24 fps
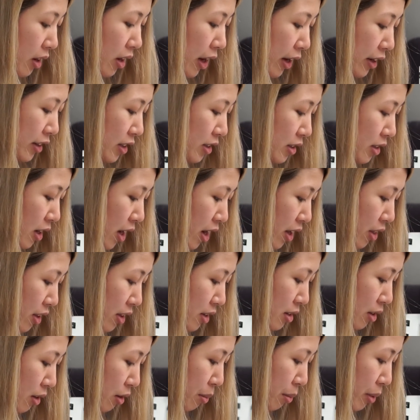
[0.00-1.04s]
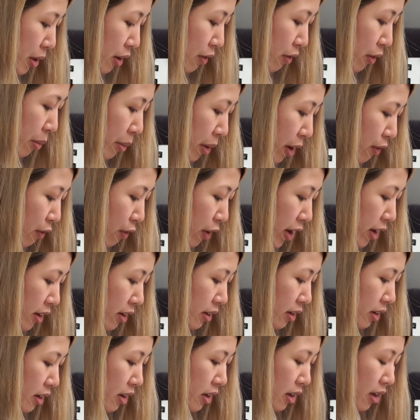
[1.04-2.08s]
I just got this notebook from my friend
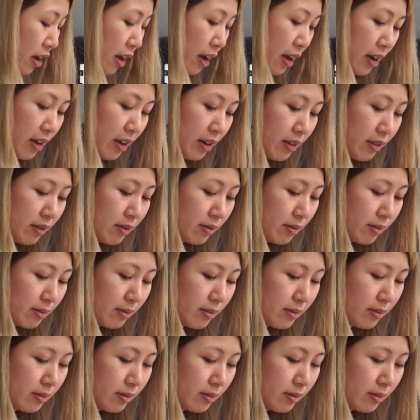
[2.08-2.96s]
and